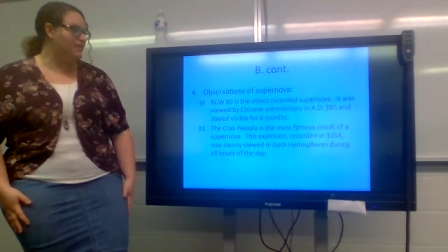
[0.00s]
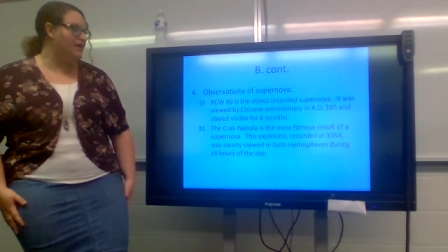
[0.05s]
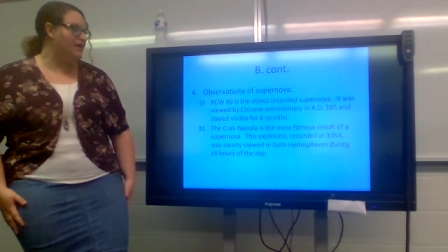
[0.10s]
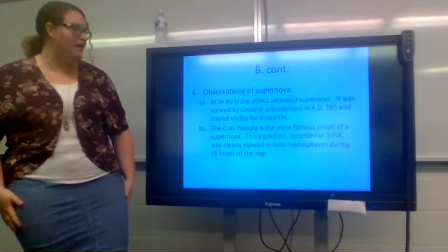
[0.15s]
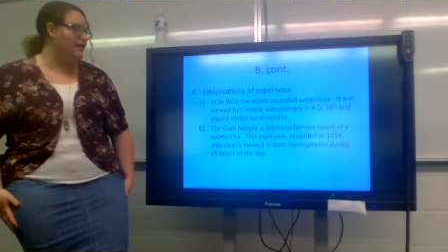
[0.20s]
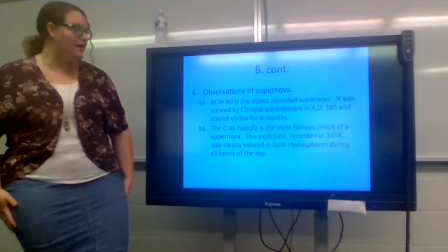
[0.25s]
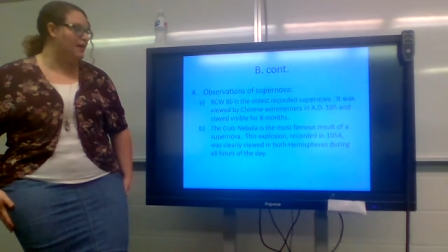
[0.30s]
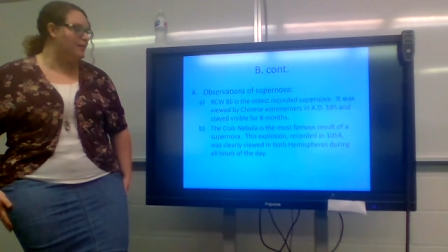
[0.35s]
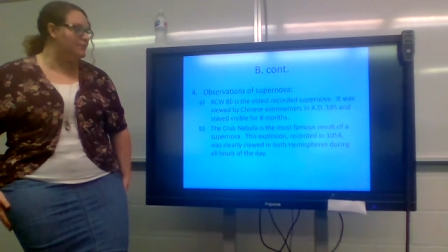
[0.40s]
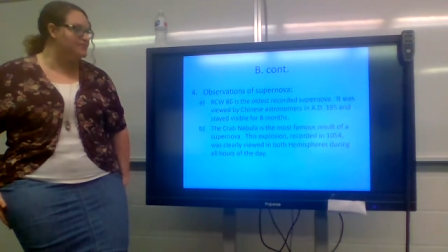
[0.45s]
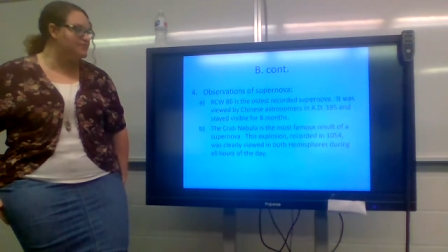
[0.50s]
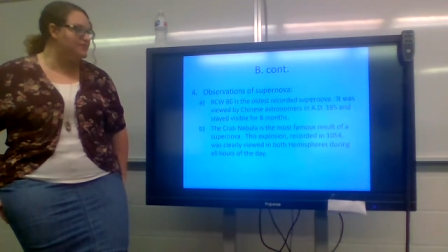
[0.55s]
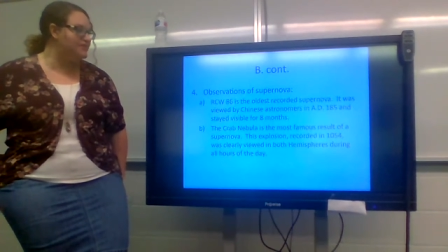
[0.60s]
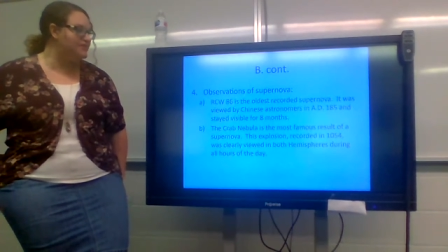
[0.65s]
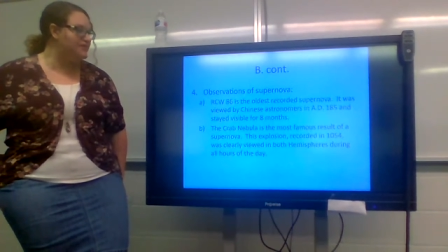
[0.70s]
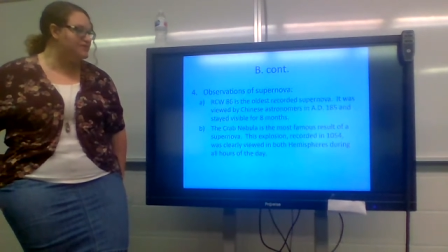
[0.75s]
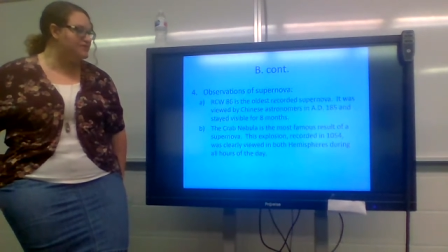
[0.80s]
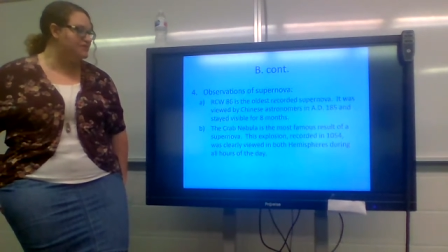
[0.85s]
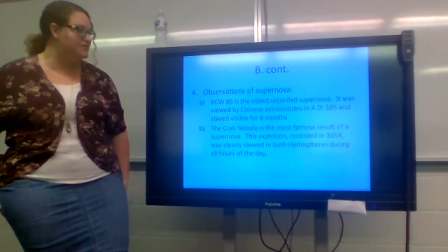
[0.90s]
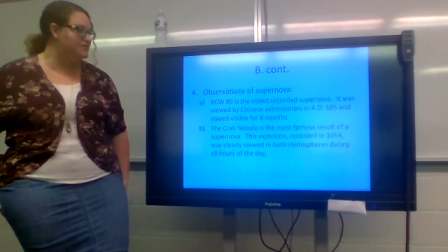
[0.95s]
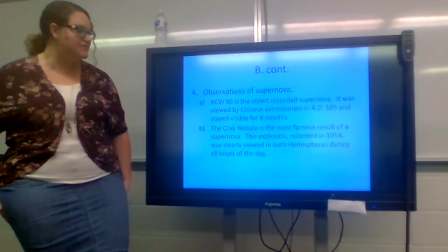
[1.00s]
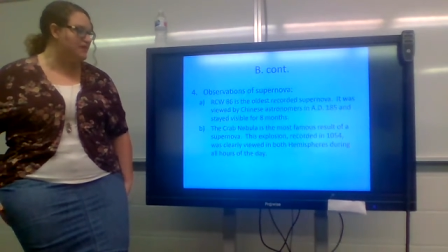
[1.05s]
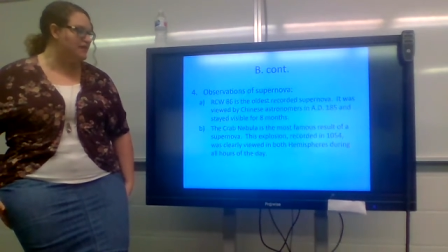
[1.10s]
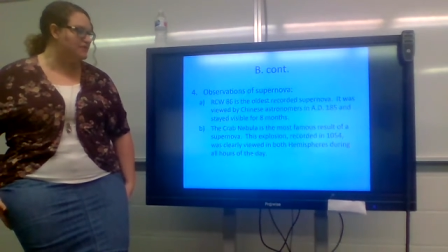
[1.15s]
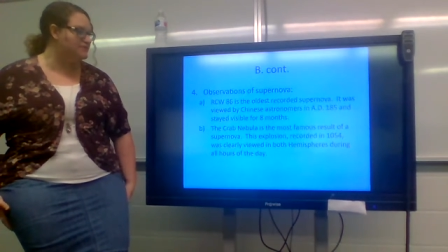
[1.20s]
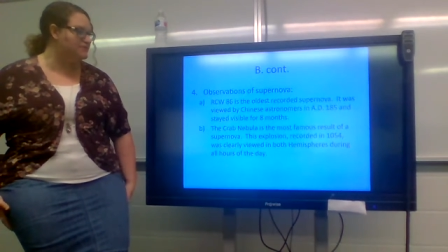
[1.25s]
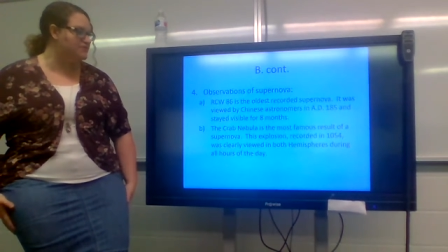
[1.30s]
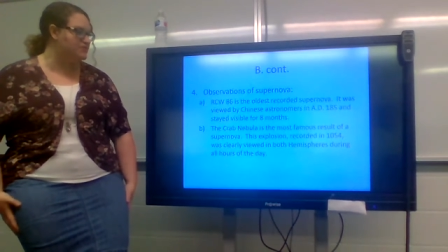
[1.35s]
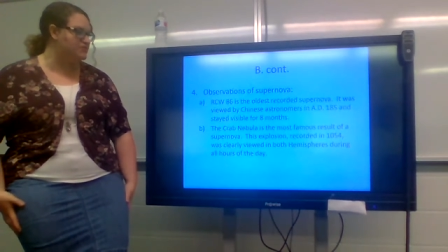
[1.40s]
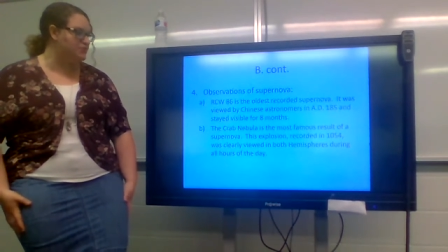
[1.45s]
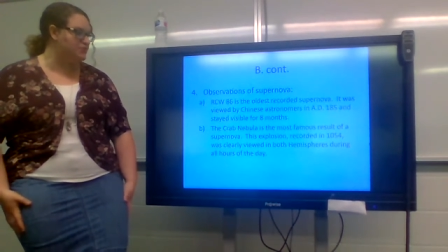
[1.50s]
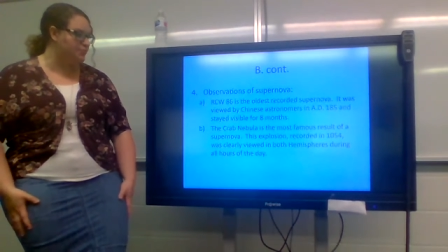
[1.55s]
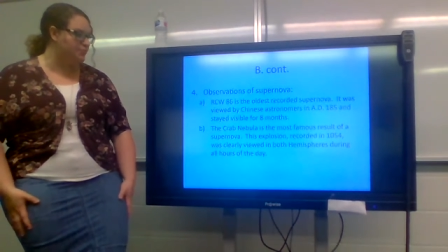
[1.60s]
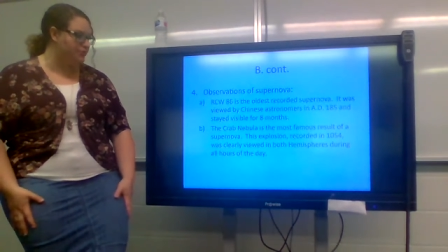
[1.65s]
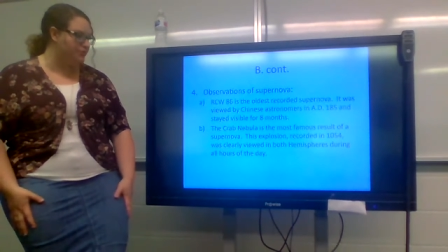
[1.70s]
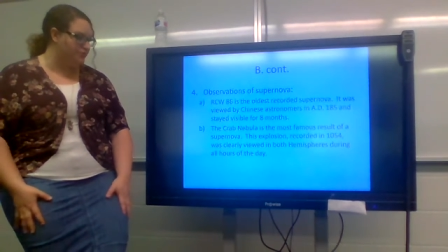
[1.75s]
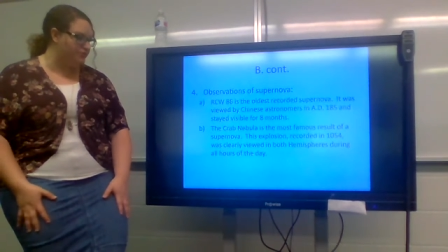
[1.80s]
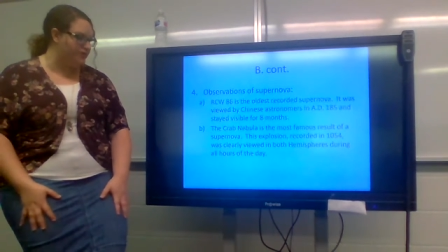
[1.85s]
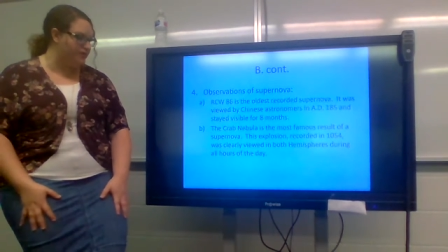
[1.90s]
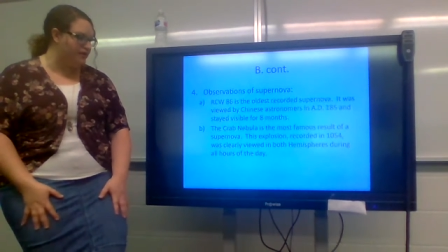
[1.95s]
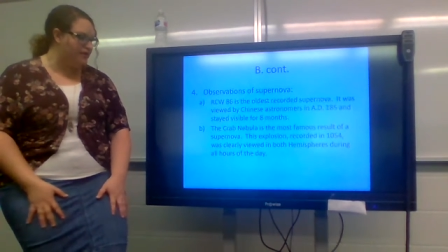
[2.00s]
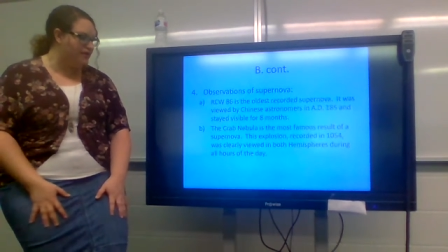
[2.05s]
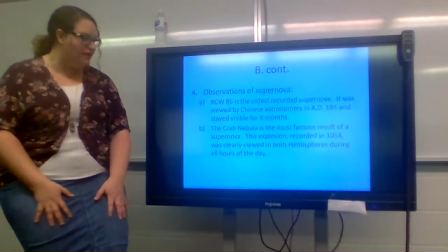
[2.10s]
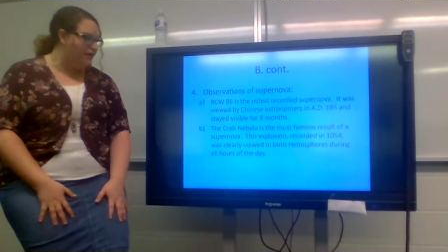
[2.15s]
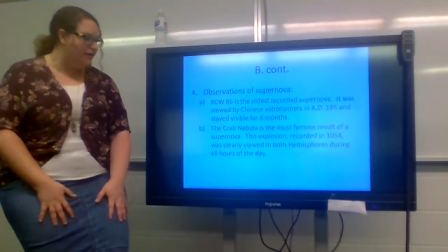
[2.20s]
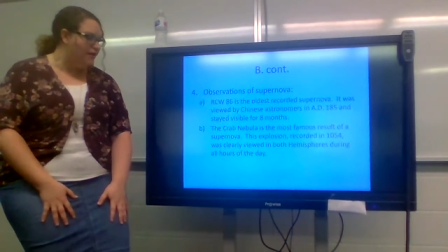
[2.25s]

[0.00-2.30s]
Uh, observations of supernova.